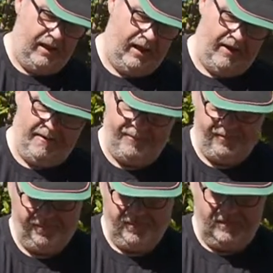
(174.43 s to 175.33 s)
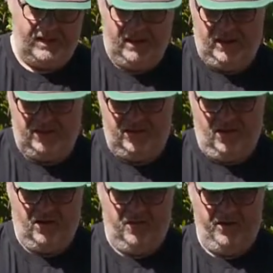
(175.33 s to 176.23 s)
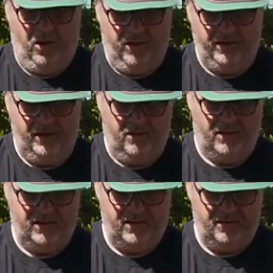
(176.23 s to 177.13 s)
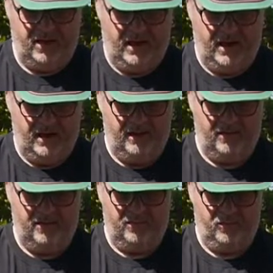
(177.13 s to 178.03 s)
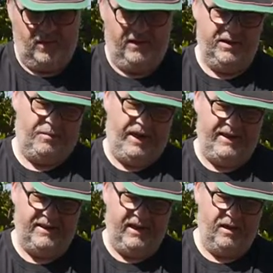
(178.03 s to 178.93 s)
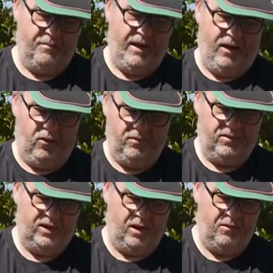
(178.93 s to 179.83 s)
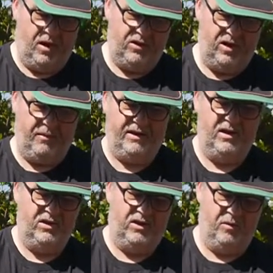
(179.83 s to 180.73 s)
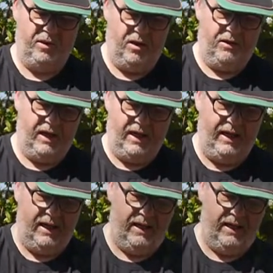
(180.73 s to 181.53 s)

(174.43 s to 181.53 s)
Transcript: Um, it's not going to be ideal because uh, well it's plastic and metal so I should imagine it'll still be okay